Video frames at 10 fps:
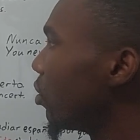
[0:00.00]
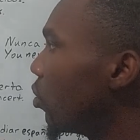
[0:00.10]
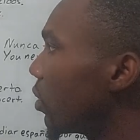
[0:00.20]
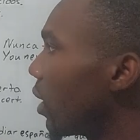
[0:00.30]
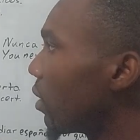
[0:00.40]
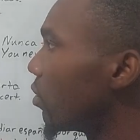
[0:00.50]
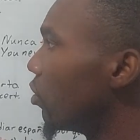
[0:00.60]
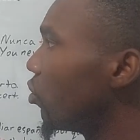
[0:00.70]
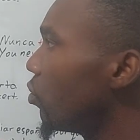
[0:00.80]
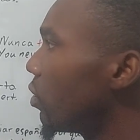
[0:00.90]
notas.
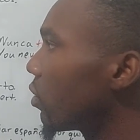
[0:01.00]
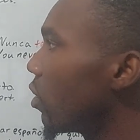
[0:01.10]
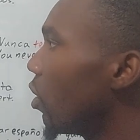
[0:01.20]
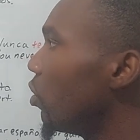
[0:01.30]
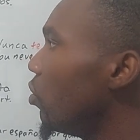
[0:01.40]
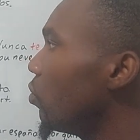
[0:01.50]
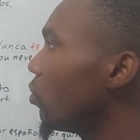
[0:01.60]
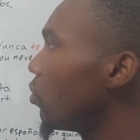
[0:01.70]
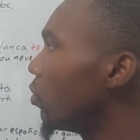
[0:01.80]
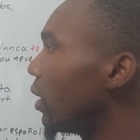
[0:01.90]
The students got
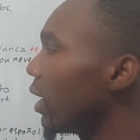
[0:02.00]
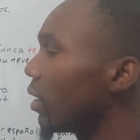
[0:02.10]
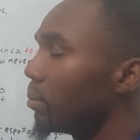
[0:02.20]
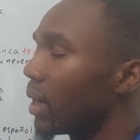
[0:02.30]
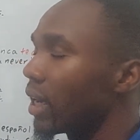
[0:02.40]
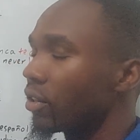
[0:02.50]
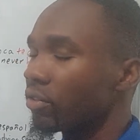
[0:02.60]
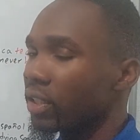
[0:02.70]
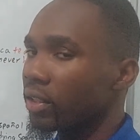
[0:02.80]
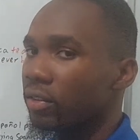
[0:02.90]
used to getting bad
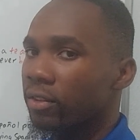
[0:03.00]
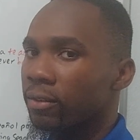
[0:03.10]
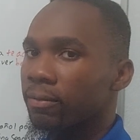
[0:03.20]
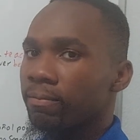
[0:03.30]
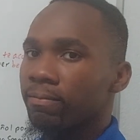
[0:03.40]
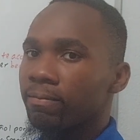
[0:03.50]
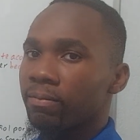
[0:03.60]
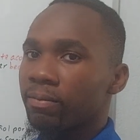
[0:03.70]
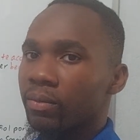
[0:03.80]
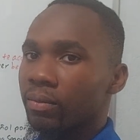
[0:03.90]
grades.
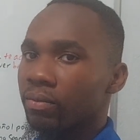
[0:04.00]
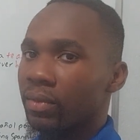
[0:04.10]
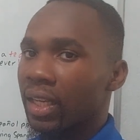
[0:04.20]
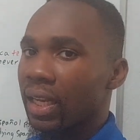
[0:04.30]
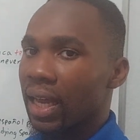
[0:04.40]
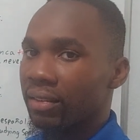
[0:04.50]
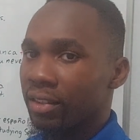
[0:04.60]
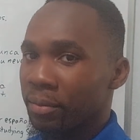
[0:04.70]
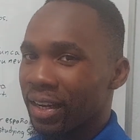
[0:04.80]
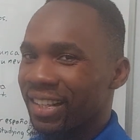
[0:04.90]
Qué
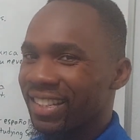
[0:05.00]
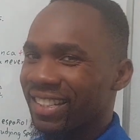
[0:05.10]
lástima.